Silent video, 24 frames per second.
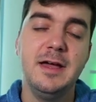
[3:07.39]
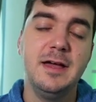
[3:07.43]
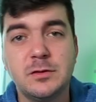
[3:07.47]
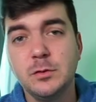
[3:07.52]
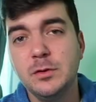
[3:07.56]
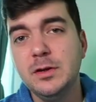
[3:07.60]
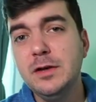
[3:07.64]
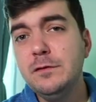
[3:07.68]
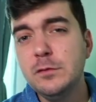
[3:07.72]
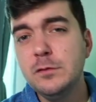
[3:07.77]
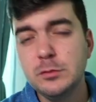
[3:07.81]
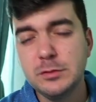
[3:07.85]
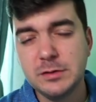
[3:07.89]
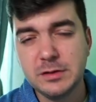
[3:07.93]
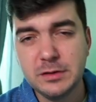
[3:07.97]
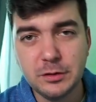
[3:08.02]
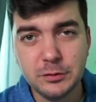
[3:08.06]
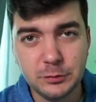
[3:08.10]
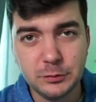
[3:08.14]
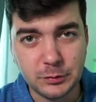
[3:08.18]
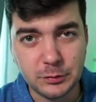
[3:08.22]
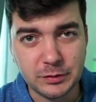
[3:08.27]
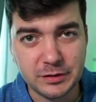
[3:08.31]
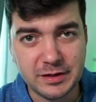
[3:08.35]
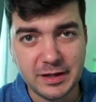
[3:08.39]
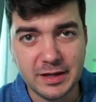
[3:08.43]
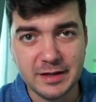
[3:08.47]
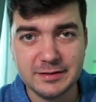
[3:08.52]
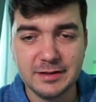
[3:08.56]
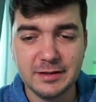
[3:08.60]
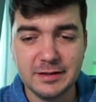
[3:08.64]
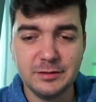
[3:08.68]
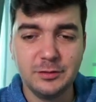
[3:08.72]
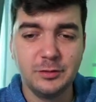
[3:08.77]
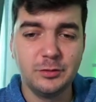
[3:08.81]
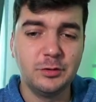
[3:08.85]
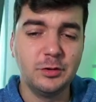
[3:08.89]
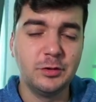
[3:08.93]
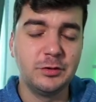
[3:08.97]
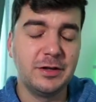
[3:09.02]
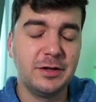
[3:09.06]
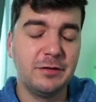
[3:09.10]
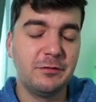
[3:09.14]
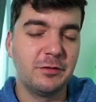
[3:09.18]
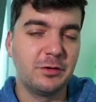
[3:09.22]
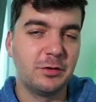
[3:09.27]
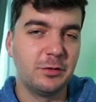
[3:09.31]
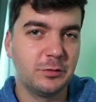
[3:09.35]
So if you didn't do it yet and you
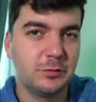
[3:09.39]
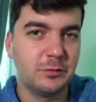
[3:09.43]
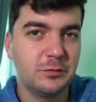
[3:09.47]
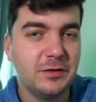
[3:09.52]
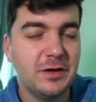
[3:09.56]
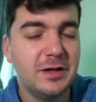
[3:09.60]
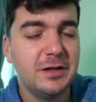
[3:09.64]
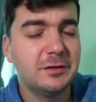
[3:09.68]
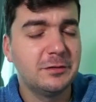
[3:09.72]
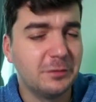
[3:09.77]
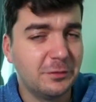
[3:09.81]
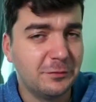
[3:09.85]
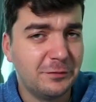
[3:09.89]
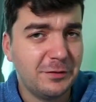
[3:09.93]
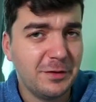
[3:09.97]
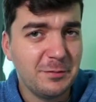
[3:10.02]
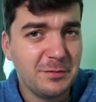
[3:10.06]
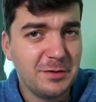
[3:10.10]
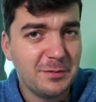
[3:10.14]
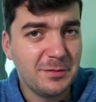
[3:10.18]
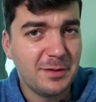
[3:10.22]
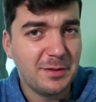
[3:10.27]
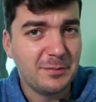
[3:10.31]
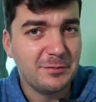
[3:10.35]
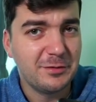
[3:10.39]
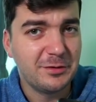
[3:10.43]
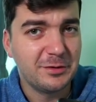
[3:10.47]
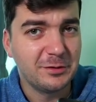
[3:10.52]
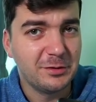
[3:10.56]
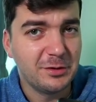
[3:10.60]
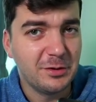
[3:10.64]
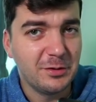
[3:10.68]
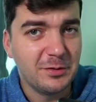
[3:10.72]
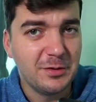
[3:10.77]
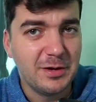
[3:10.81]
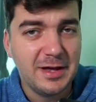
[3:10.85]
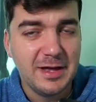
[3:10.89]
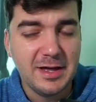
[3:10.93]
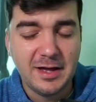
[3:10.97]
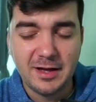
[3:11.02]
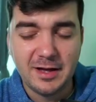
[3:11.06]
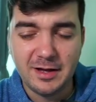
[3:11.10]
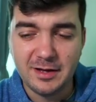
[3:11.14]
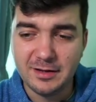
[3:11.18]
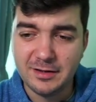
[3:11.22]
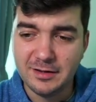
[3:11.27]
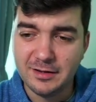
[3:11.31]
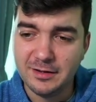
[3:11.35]
don't have a close friend or a family member, you
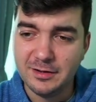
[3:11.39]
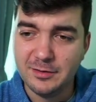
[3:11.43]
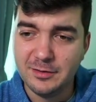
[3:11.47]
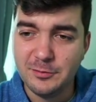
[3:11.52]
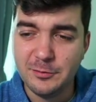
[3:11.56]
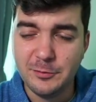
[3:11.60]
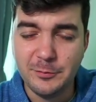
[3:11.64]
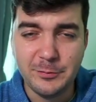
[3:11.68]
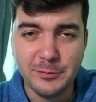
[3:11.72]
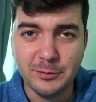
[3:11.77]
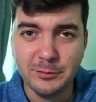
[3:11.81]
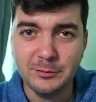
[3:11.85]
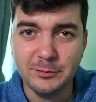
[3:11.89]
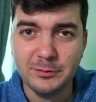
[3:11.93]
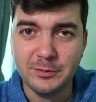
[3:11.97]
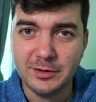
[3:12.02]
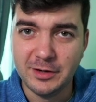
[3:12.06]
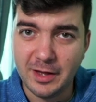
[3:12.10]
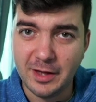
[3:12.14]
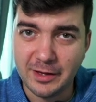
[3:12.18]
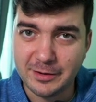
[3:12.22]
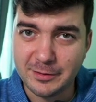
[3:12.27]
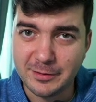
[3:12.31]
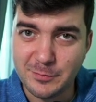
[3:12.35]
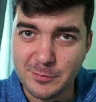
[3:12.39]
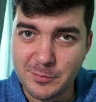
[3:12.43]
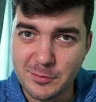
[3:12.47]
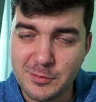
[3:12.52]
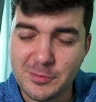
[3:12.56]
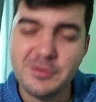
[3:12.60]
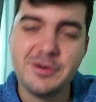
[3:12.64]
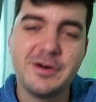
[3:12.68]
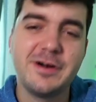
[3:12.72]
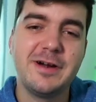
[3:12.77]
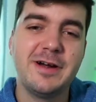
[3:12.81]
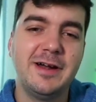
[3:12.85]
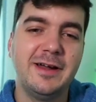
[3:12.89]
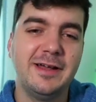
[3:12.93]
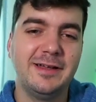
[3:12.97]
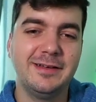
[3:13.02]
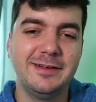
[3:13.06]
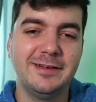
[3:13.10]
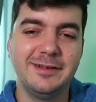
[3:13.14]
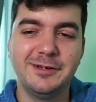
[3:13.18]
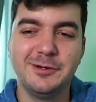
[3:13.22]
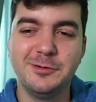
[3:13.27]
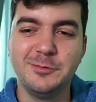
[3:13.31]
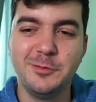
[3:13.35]
know, whom you like more,
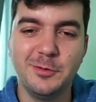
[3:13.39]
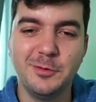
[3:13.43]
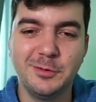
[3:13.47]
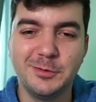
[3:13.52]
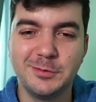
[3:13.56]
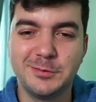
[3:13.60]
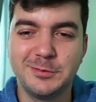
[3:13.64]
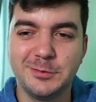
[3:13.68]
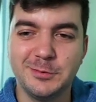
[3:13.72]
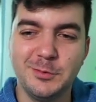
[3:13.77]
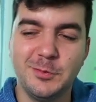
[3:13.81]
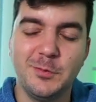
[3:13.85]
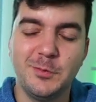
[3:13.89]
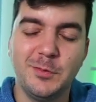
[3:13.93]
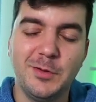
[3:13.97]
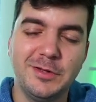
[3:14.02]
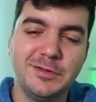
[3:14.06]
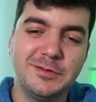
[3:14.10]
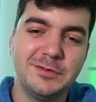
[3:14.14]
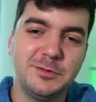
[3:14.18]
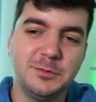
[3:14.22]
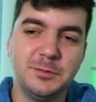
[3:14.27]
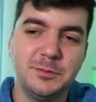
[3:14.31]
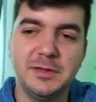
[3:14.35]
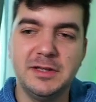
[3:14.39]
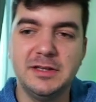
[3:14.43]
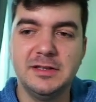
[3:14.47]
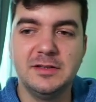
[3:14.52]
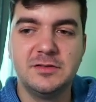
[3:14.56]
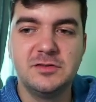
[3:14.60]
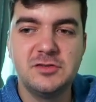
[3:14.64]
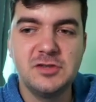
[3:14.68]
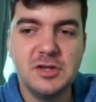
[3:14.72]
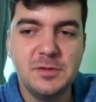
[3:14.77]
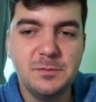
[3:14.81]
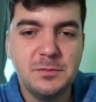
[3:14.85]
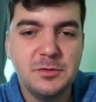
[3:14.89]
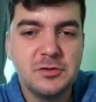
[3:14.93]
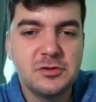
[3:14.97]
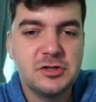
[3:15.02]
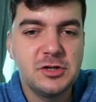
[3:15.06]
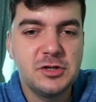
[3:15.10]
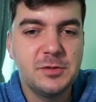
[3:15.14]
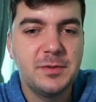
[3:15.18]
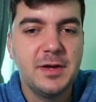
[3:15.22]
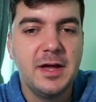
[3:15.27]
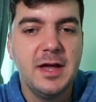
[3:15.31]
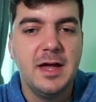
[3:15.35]
who also wants to win this
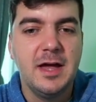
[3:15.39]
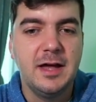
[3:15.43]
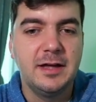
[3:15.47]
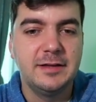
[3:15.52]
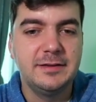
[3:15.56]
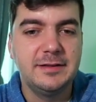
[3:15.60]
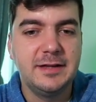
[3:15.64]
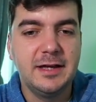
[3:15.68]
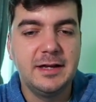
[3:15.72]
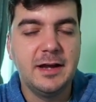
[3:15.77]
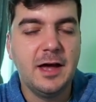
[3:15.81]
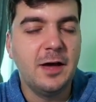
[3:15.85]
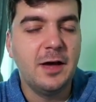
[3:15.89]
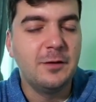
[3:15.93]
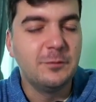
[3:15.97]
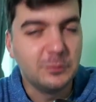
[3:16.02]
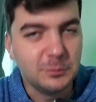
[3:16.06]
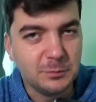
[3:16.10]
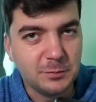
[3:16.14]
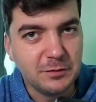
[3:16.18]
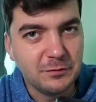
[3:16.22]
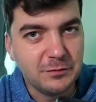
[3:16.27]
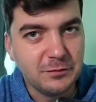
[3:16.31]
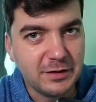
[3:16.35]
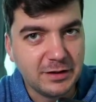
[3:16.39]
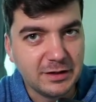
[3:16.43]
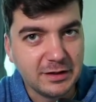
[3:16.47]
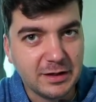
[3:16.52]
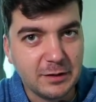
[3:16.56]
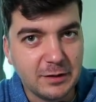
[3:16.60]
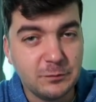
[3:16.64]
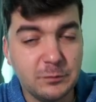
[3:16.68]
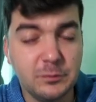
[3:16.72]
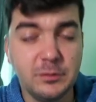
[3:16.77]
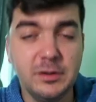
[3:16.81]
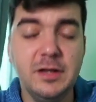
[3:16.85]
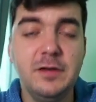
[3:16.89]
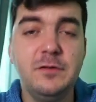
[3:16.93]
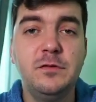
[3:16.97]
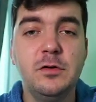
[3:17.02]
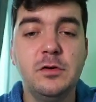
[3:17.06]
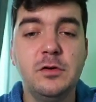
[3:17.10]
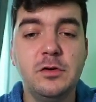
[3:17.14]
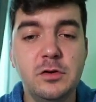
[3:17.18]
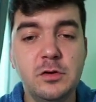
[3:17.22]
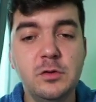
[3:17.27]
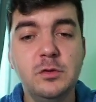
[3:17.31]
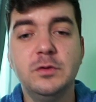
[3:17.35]
championship, then I would be very grateful
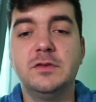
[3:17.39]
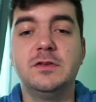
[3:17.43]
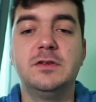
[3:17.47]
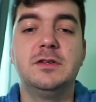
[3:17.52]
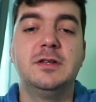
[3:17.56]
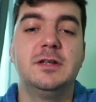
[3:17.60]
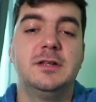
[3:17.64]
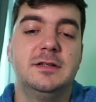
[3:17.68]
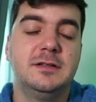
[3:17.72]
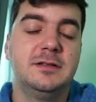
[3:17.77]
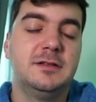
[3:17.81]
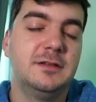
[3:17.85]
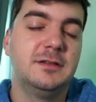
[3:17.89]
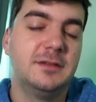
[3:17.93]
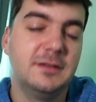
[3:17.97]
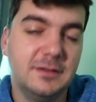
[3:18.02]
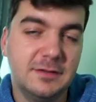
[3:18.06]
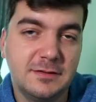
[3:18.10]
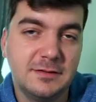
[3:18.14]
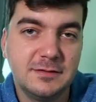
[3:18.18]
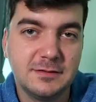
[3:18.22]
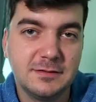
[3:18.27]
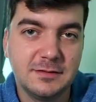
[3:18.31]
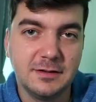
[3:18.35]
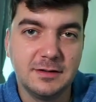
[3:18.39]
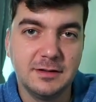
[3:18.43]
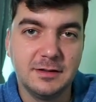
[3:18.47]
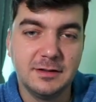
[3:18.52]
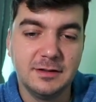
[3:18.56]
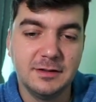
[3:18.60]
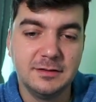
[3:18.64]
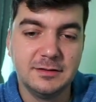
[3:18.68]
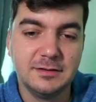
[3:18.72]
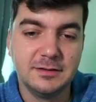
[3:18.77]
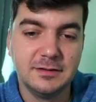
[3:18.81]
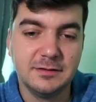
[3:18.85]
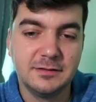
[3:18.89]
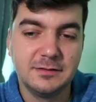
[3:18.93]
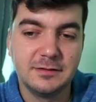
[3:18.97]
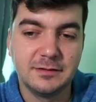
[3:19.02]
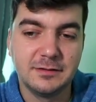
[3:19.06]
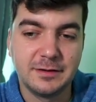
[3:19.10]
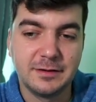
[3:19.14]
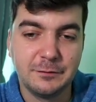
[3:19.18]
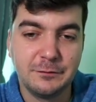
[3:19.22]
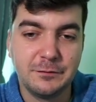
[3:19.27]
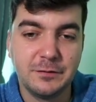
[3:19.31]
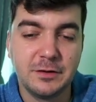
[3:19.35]
if you used this
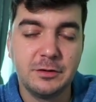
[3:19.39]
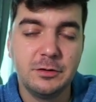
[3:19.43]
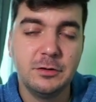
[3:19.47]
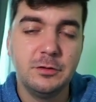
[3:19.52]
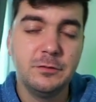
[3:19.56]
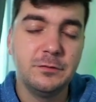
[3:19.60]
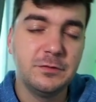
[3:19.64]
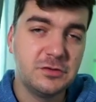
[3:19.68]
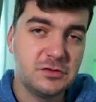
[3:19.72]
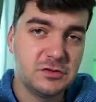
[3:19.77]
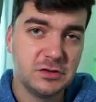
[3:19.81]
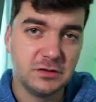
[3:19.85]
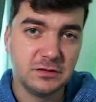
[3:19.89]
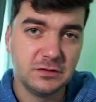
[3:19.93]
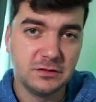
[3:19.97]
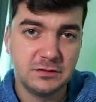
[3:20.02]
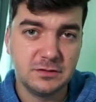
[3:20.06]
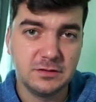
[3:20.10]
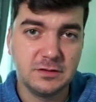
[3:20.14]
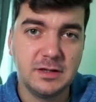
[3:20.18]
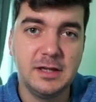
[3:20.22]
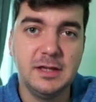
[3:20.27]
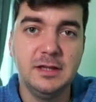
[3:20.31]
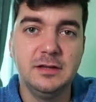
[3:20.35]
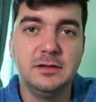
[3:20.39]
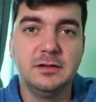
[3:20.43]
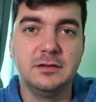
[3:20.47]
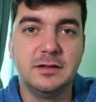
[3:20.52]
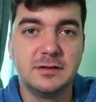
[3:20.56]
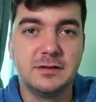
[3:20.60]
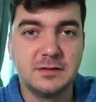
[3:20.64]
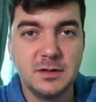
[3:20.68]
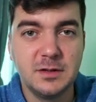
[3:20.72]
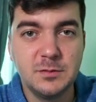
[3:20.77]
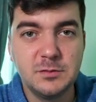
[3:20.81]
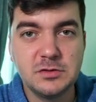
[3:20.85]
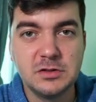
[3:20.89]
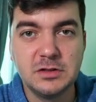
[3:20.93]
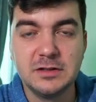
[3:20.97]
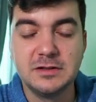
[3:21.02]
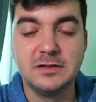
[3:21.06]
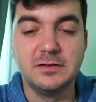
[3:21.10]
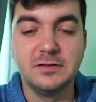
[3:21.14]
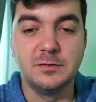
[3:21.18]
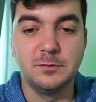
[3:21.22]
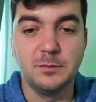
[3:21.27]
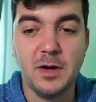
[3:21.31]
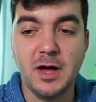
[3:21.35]
this referral, which is in the description.
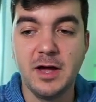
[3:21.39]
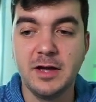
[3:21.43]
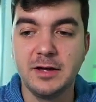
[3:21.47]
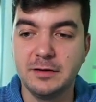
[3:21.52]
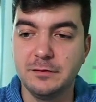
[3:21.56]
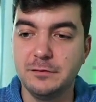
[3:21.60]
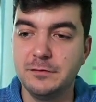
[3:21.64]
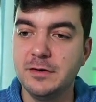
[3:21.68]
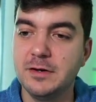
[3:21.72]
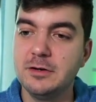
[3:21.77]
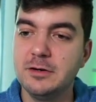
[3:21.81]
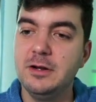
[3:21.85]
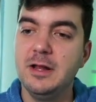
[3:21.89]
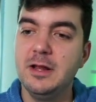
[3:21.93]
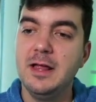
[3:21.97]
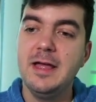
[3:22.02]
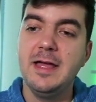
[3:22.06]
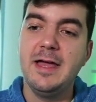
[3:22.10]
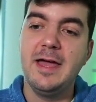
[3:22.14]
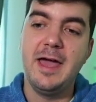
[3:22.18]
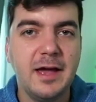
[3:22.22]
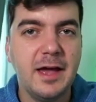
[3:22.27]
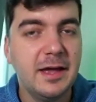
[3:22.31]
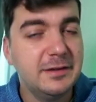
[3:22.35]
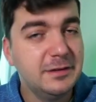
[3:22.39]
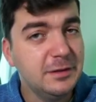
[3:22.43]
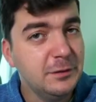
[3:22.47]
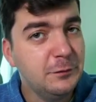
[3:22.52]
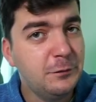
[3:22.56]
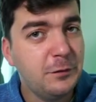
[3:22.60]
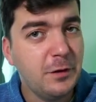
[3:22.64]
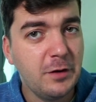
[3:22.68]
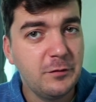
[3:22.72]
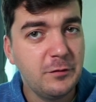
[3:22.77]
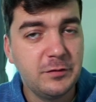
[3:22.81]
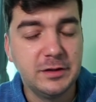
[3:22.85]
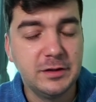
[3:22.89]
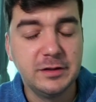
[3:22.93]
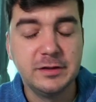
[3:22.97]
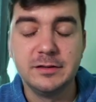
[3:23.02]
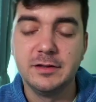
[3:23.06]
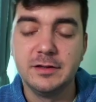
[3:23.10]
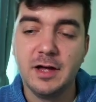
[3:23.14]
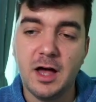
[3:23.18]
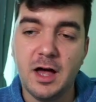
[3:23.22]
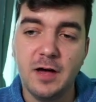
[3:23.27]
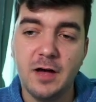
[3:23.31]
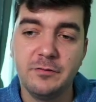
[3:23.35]
It is my referral, and if I
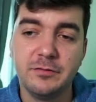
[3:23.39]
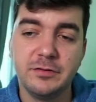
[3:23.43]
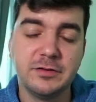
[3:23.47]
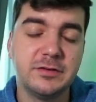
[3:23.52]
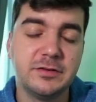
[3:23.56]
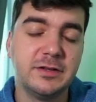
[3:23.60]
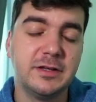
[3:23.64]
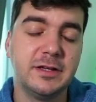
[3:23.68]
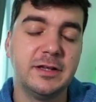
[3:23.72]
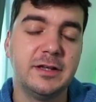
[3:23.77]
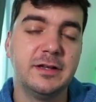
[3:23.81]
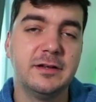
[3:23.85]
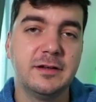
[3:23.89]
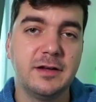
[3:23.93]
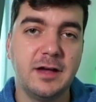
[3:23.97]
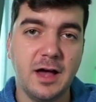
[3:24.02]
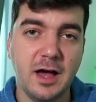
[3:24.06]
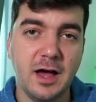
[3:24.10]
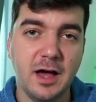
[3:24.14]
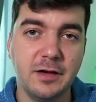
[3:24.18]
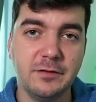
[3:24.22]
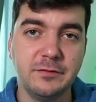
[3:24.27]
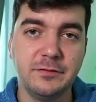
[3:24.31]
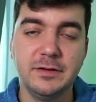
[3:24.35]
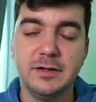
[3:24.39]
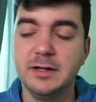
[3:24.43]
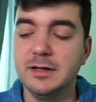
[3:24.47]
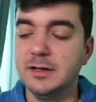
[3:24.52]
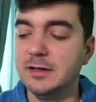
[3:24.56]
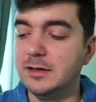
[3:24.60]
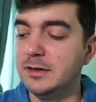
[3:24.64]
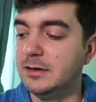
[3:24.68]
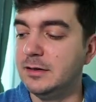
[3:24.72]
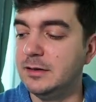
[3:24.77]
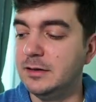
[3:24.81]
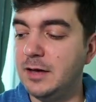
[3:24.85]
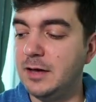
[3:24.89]
win, obviously, I will